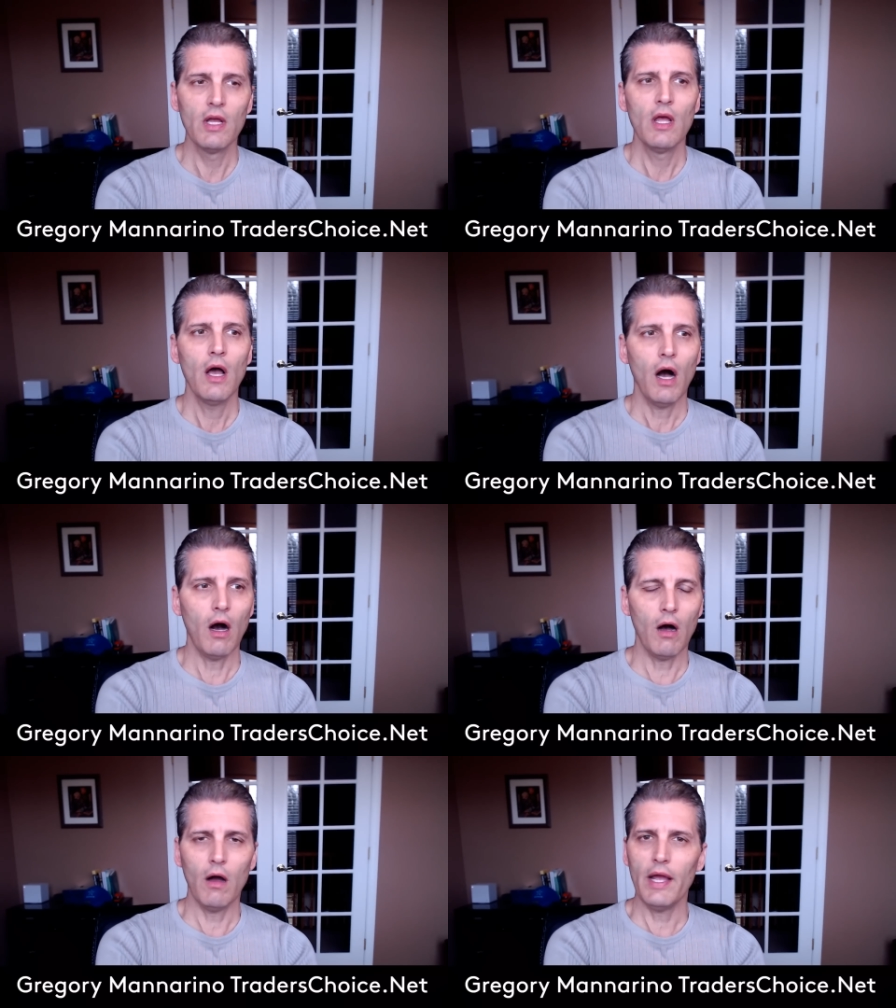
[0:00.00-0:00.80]

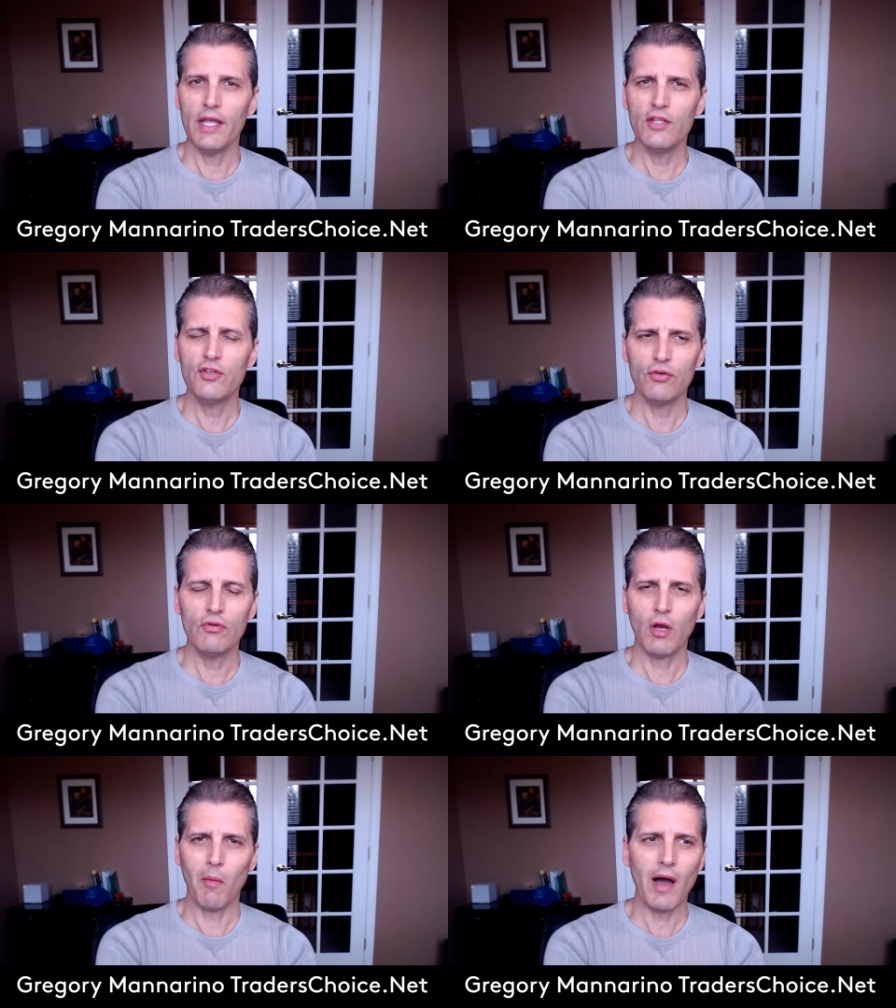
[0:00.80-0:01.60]
uh, into
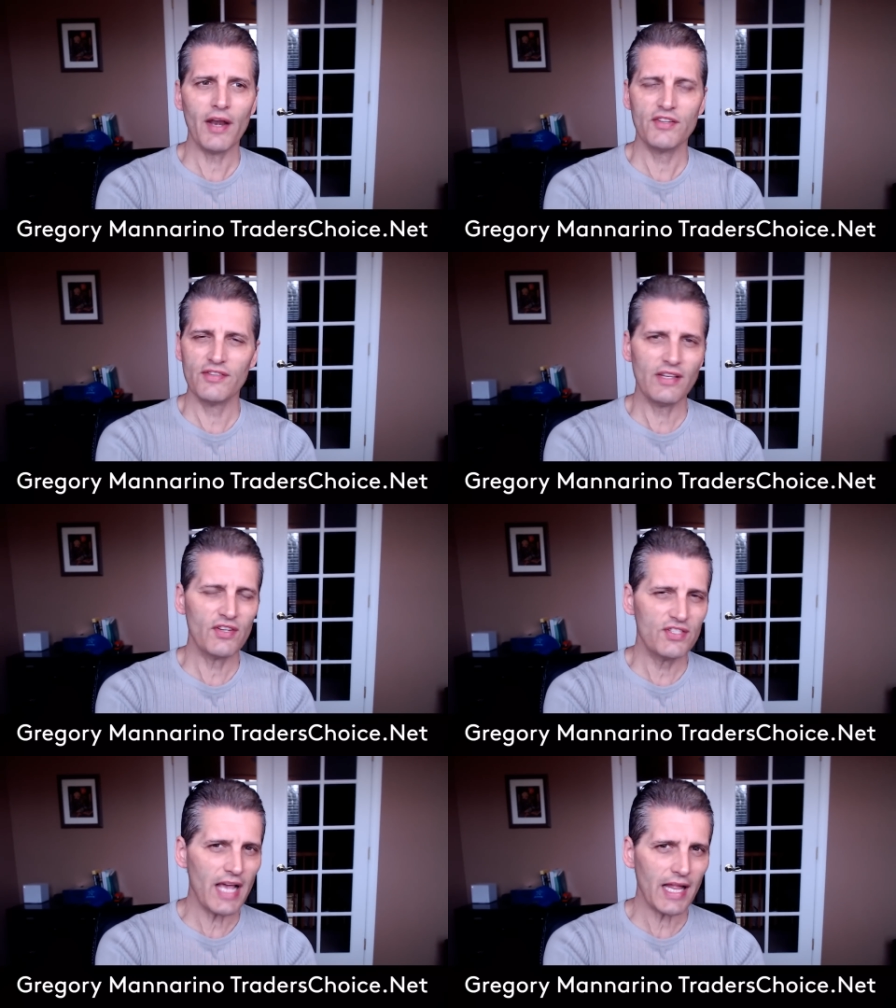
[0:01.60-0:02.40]
commodities. And that's
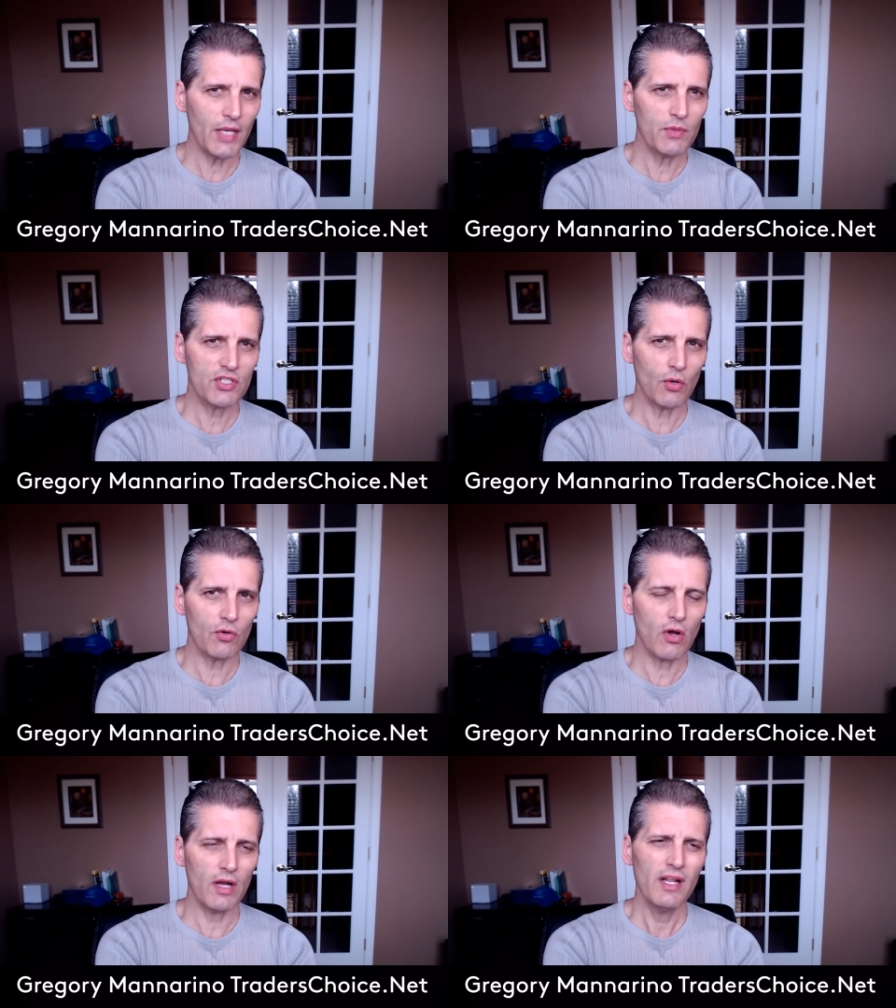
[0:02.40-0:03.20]
exactly what's going
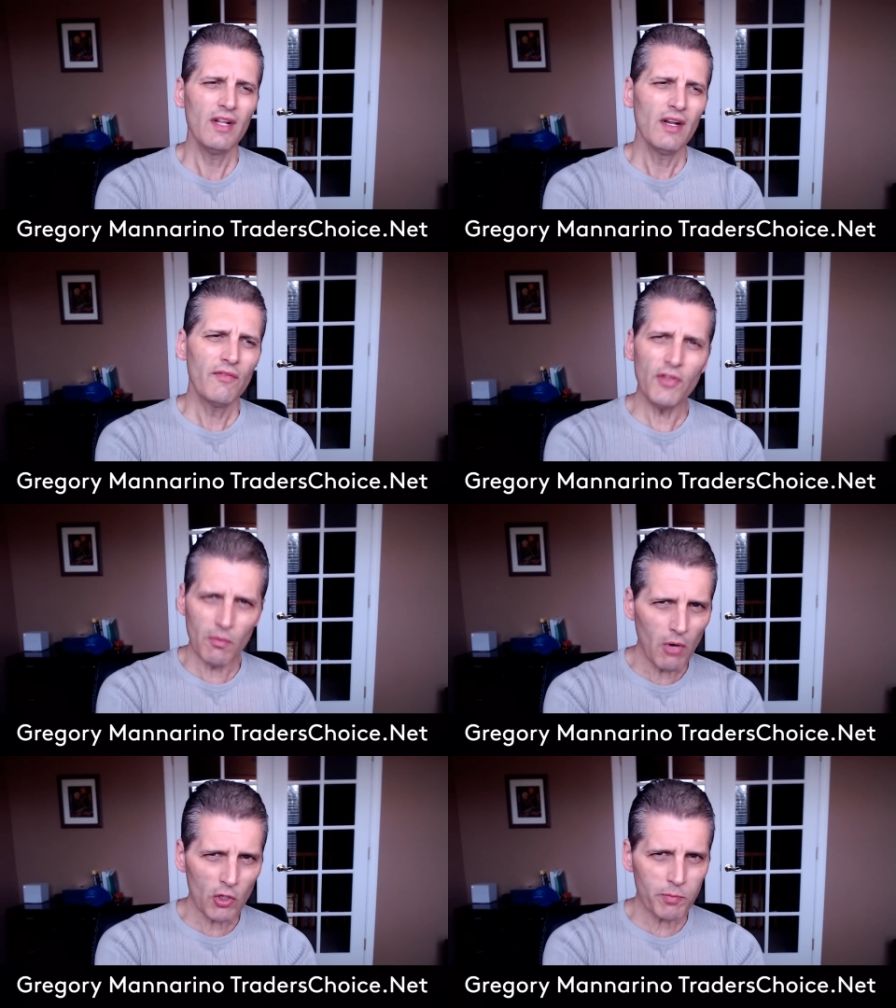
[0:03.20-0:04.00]
on for the
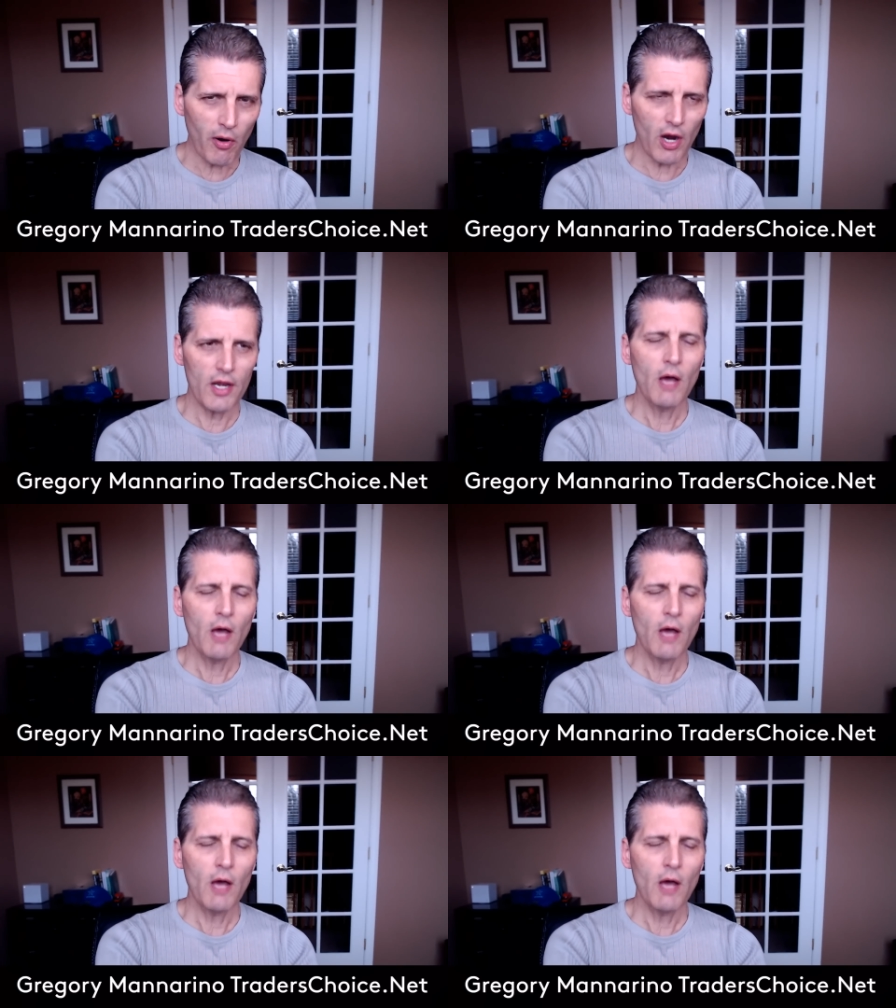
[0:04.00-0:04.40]
most part.